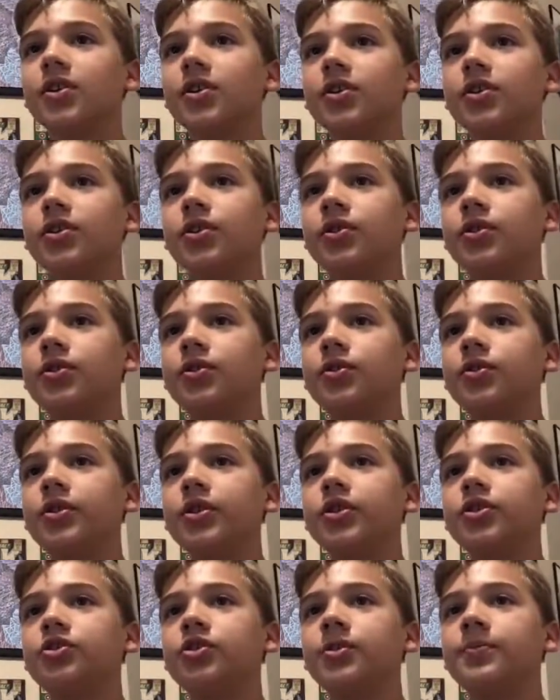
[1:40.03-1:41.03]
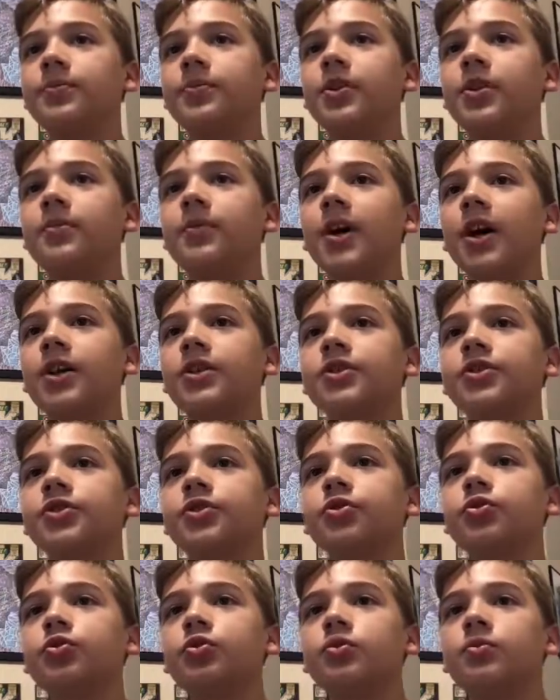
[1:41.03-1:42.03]
Yo, the trippy magic
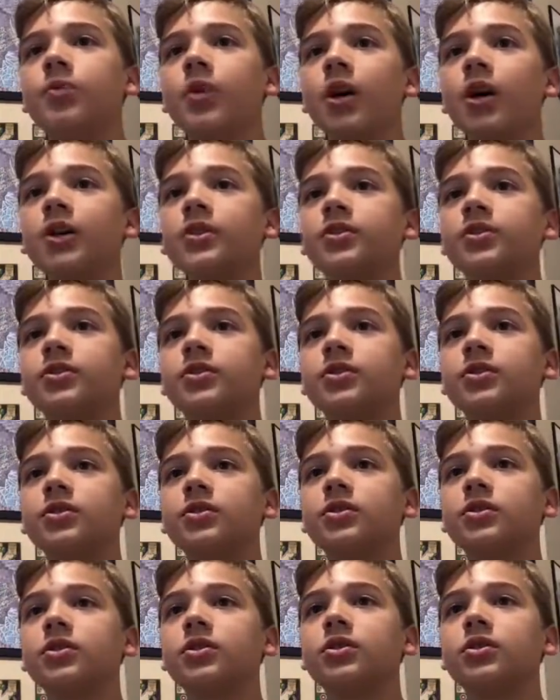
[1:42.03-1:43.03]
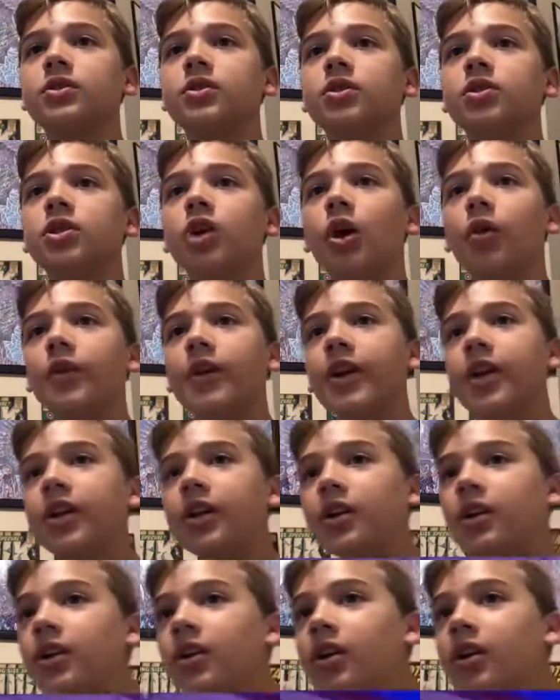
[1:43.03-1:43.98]
school bus. Go in.